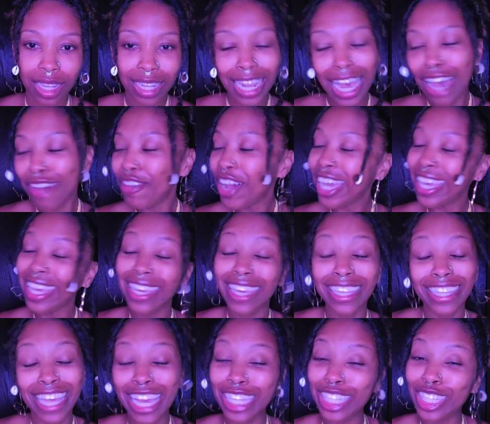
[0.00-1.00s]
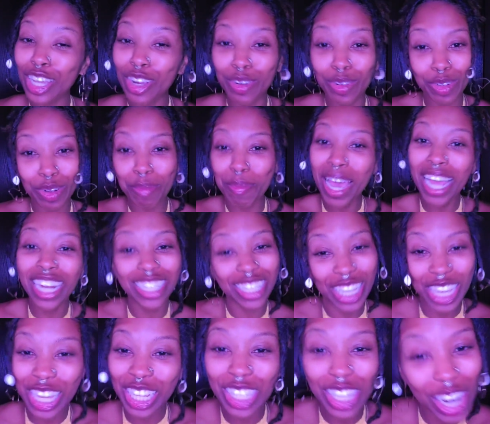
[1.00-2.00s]
Now, if I can get the external to match
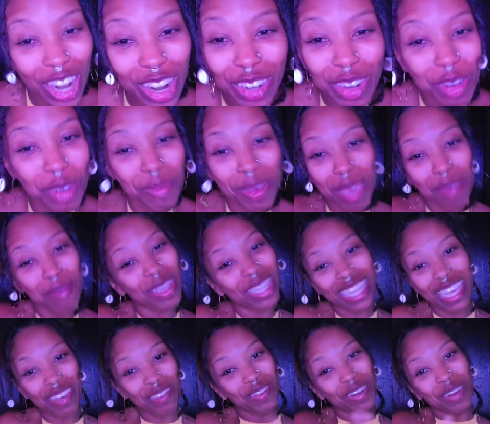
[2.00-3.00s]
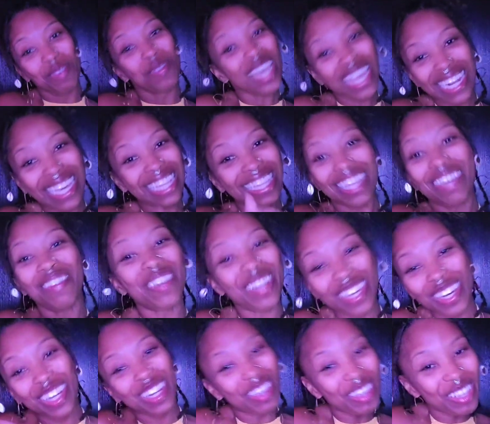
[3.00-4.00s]
the internal, baby, then we're winning. Then we're
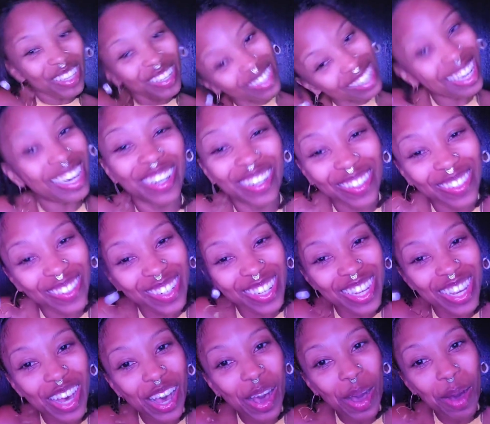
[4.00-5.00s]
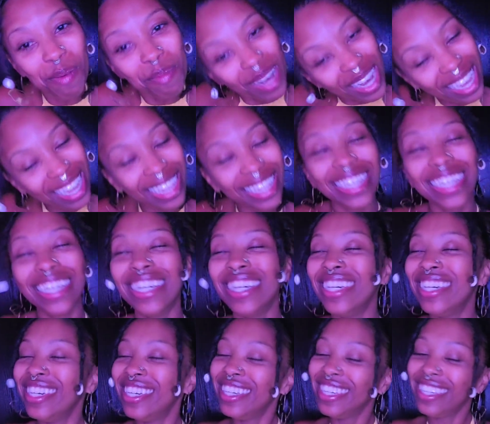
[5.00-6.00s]
gonna, But
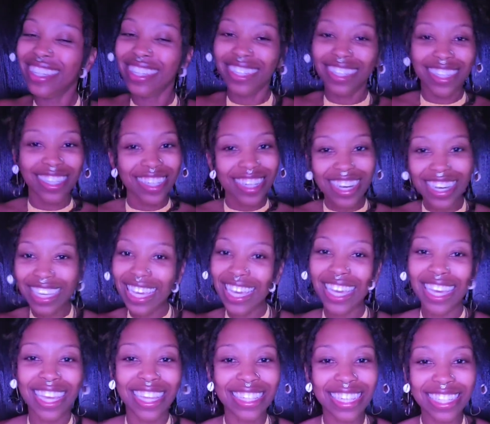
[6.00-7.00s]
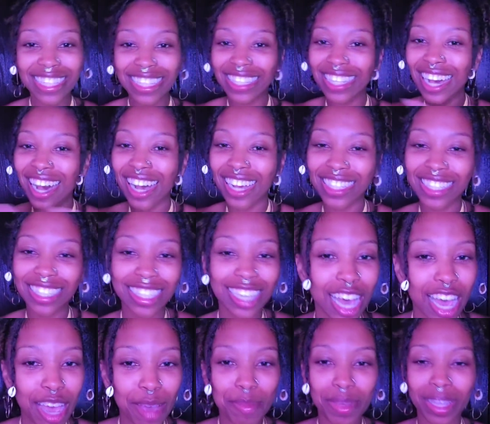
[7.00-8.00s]
again, this is God's
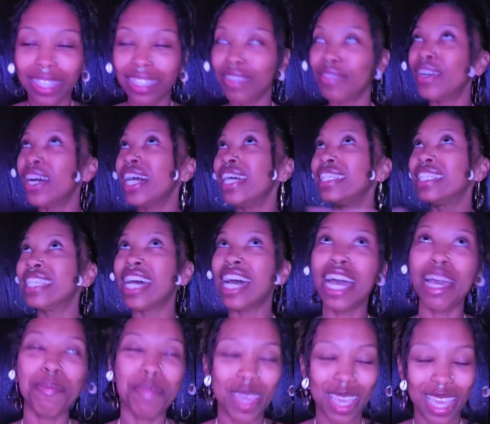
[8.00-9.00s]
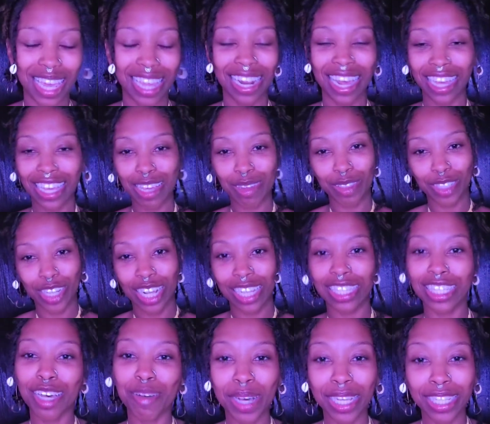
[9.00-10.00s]
timing, divine timing. And I keep trying
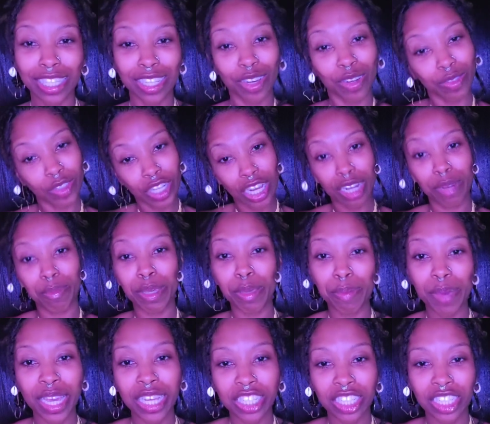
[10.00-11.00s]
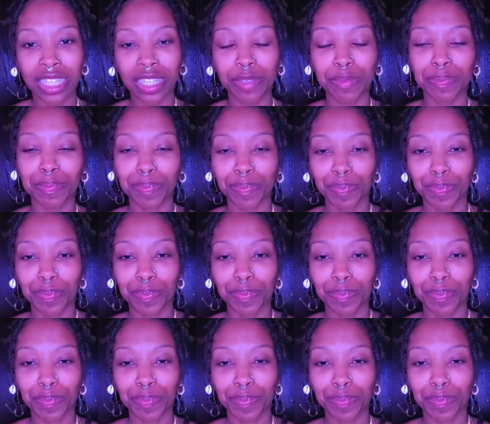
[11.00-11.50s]
to tell myself, trying to be patient.